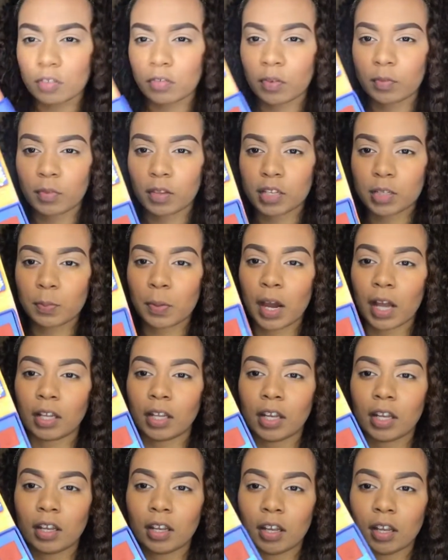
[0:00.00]
from this
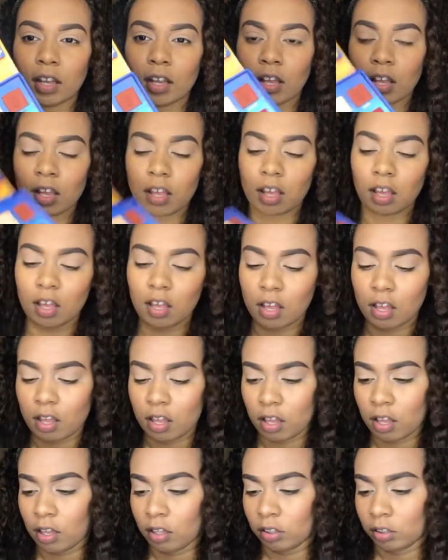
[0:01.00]
palette,
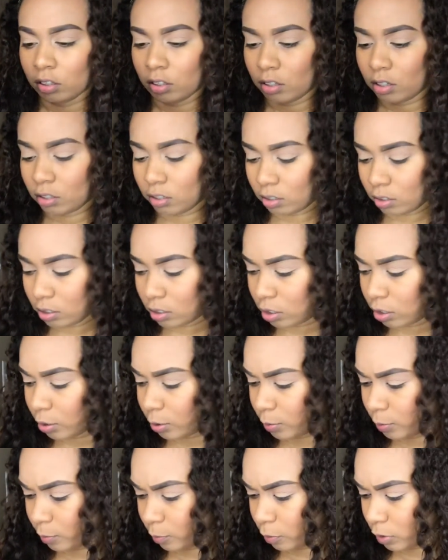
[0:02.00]

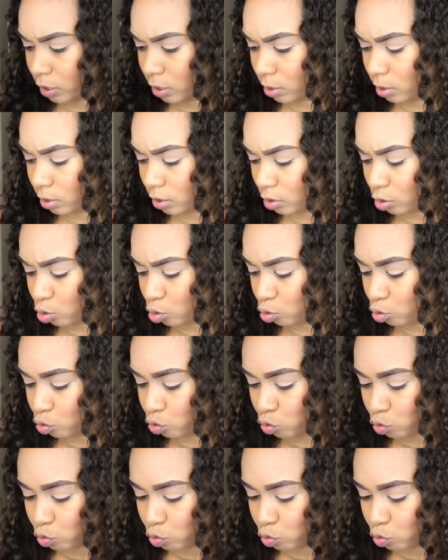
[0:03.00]
what is it?